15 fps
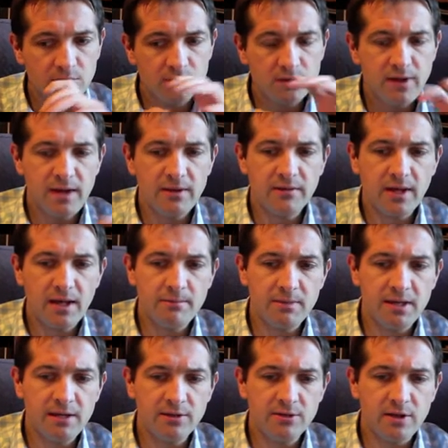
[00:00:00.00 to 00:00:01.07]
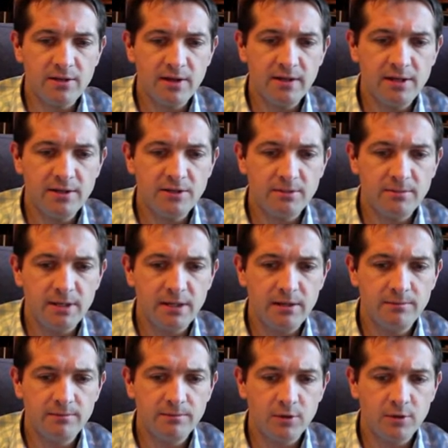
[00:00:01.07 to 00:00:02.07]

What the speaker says: that means that there needs to be,